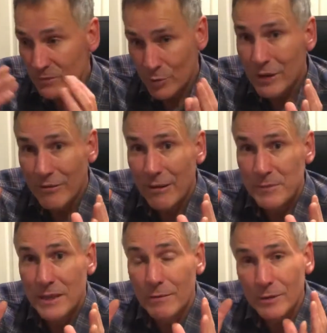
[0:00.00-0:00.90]

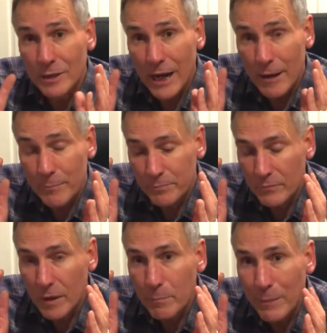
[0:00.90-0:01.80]
25%
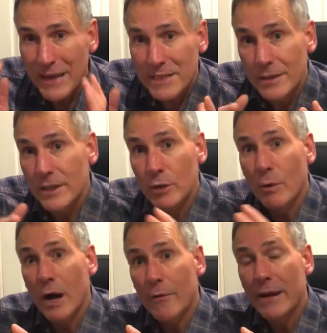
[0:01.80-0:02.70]
better than you
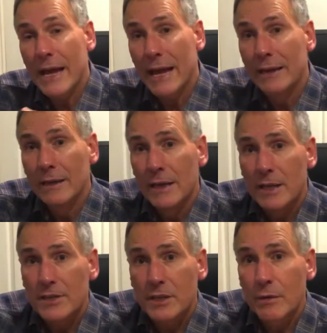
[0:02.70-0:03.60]
are in air.
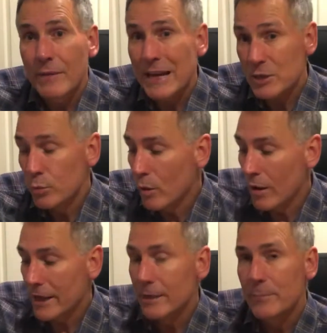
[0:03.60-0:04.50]
So that's
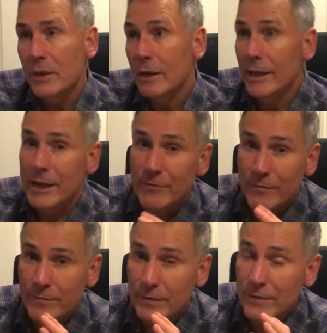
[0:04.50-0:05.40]
why if
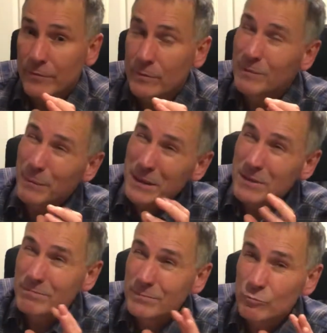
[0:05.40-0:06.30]
you, I mean,
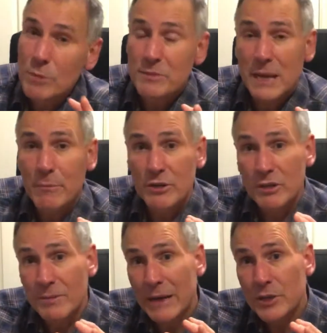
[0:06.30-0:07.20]
room temperature is
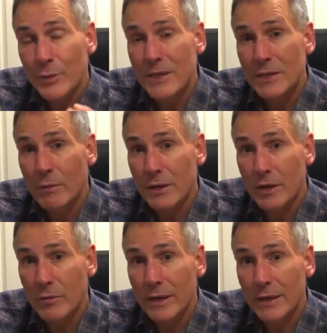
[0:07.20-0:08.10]
about 21
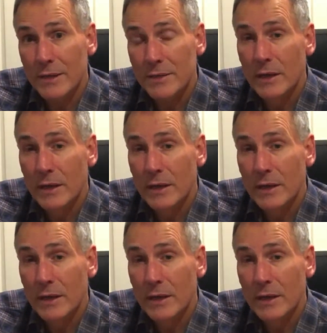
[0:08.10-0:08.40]
degrees,